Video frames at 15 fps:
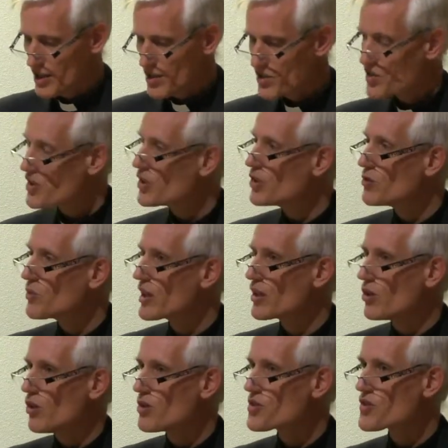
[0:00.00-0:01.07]
so we
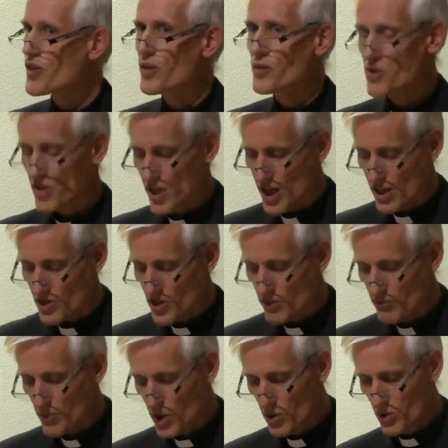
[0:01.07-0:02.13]
also seek to
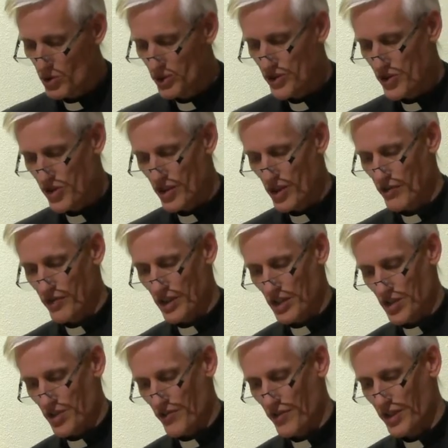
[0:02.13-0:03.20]
mold
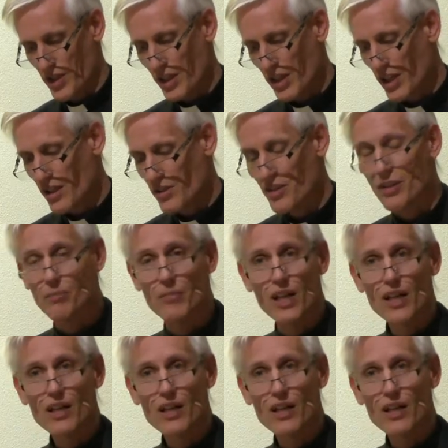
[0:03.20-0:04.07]
servants for the kingdom,